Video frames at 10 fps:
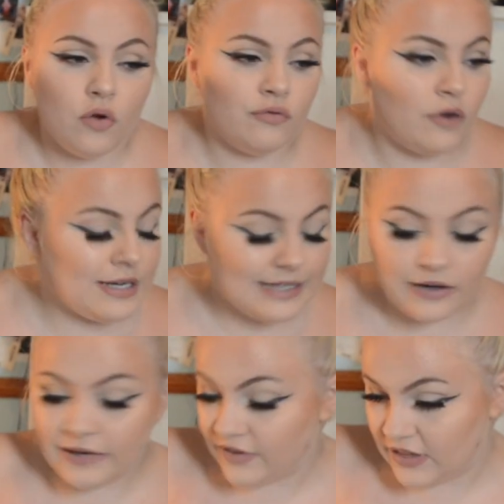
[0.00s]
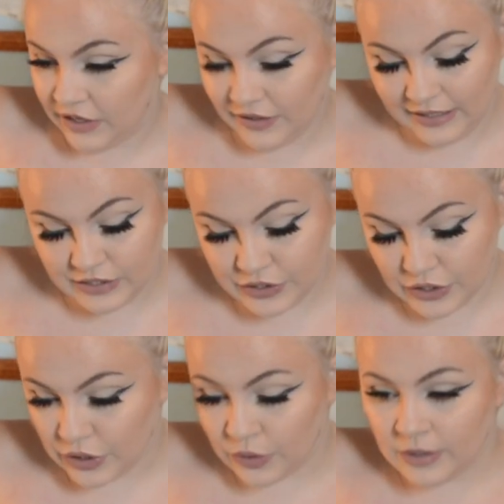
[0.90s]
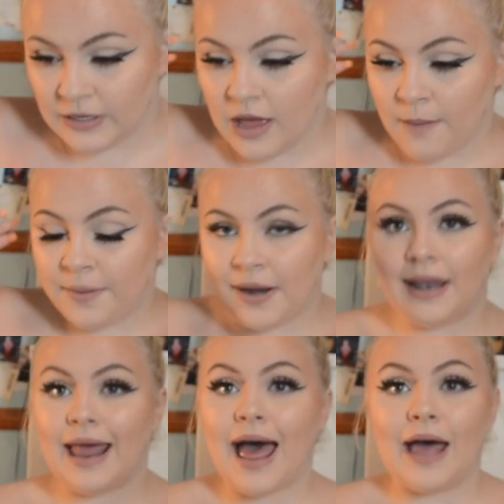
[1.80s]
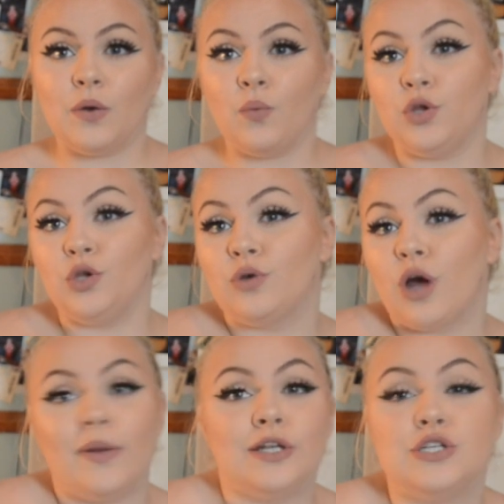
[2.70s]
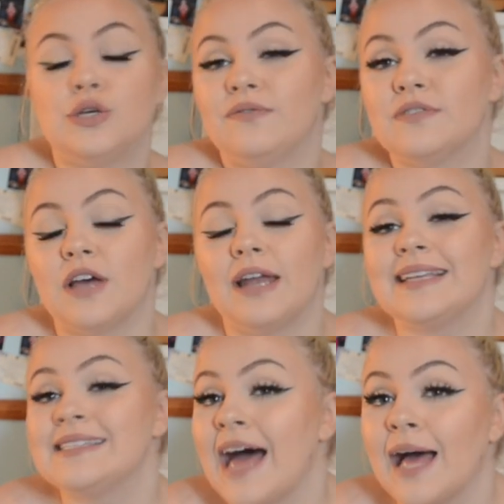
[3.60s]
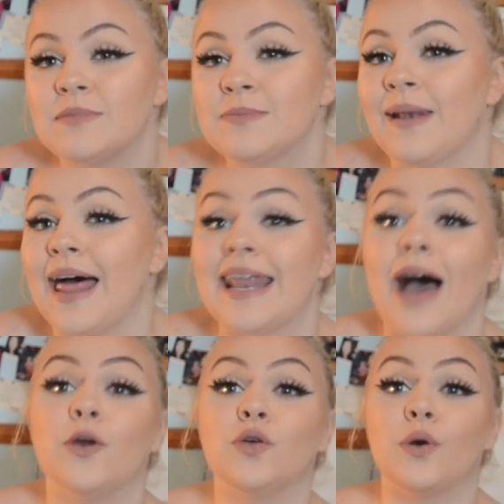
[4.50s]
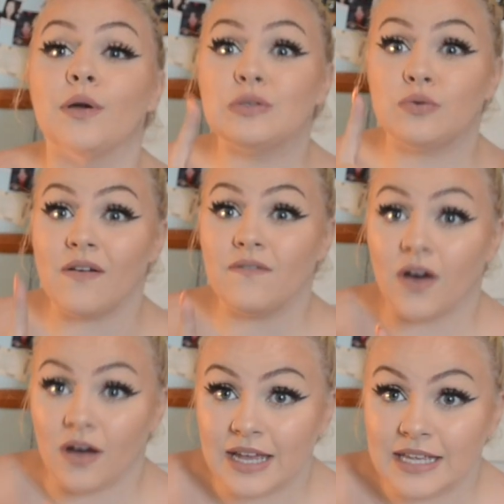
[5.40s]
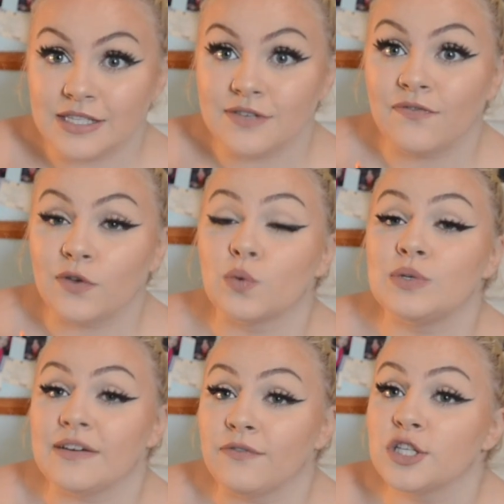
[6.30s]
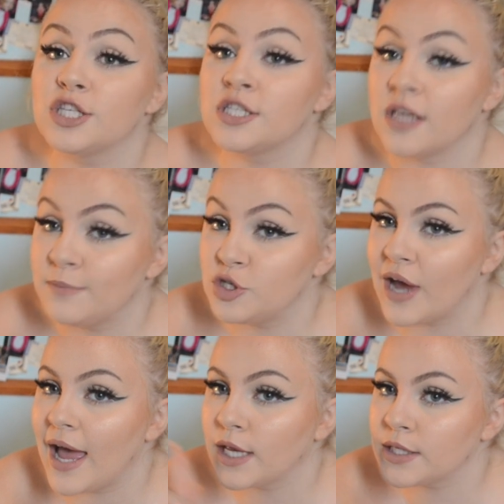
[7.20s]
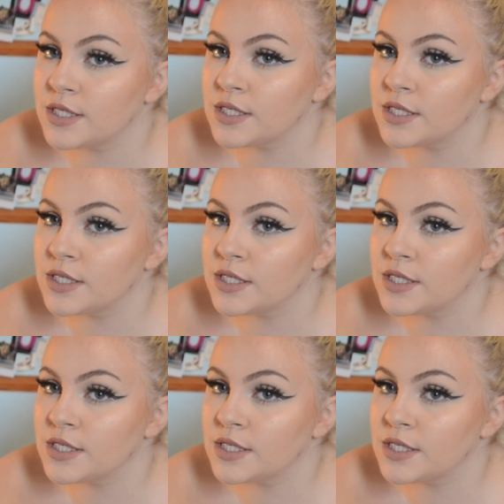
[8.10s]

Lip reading: Write down everything you need to do. Plan what you're going to do for certain exams. Plan how you're going to revise for your different subjects.